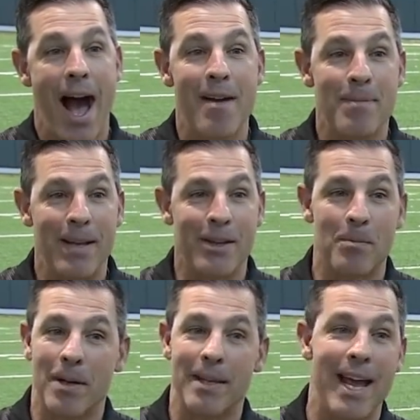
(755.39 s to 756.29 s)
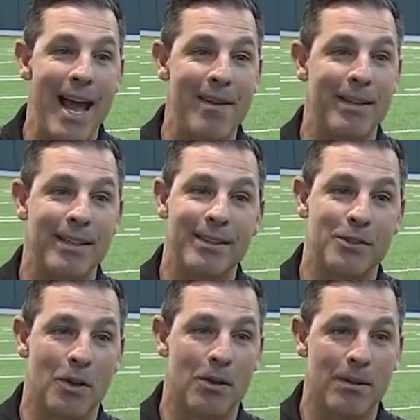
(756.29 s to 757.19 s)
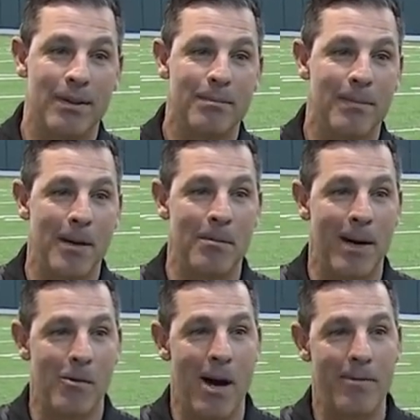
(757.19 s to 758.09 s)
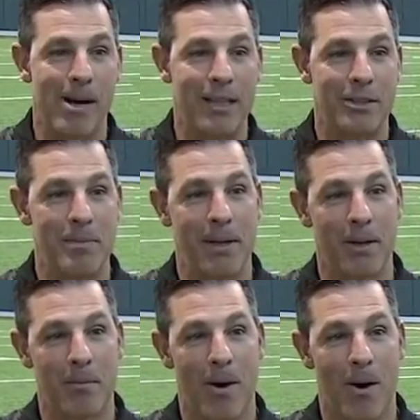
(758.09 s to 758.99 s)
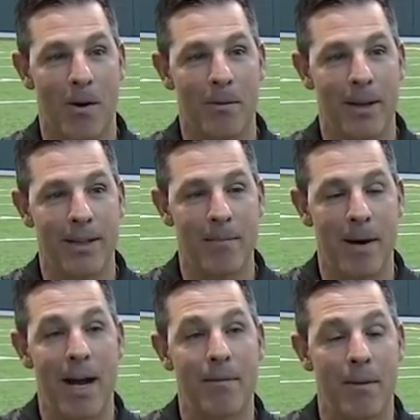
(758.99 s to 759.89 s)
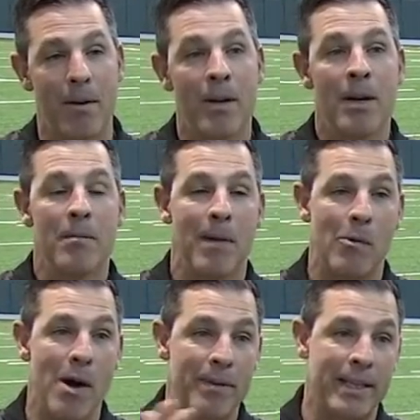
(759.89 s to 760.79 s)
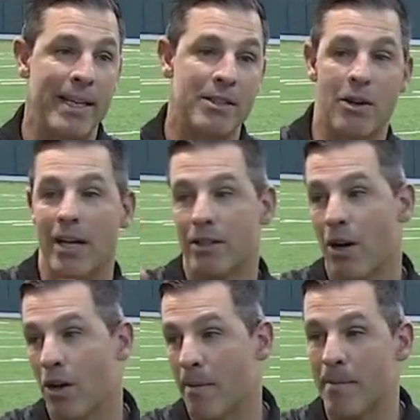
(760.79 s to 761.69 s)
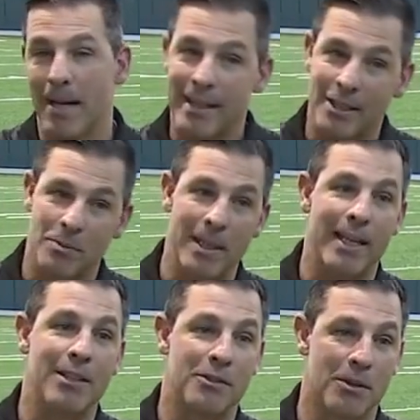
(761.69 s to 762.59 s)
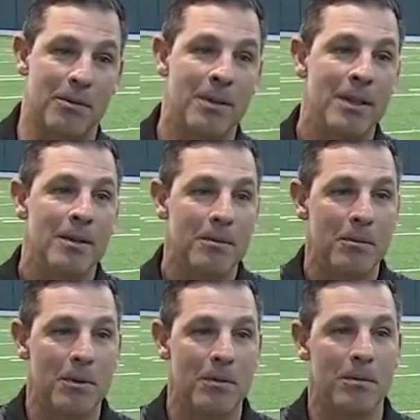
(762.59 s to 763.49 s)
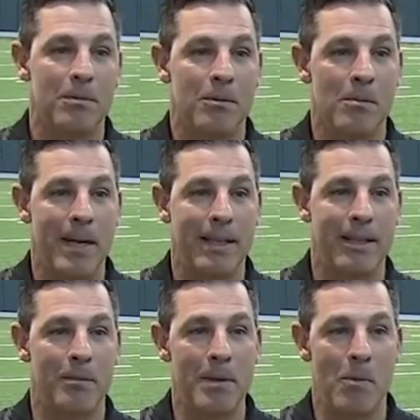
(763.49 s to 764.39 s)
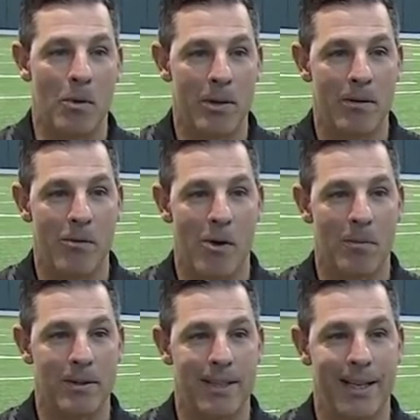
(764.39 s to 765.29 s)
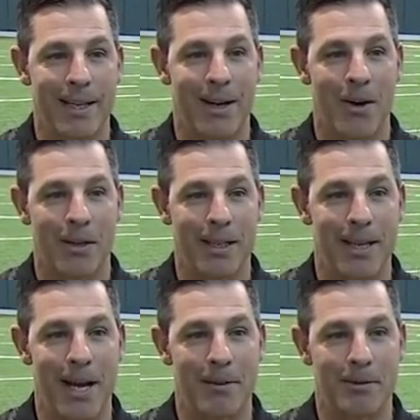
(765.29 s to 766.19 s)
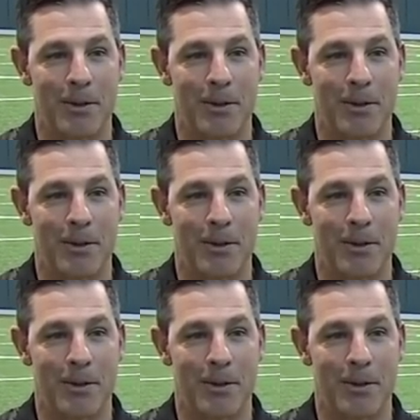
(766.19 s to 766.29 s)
I've been there, but they haven't. So my wife will actually be here tomorrow, and then my wife and kids are actually all coming back next weekend. So we'll make it. It'll be more real for them once they all get down.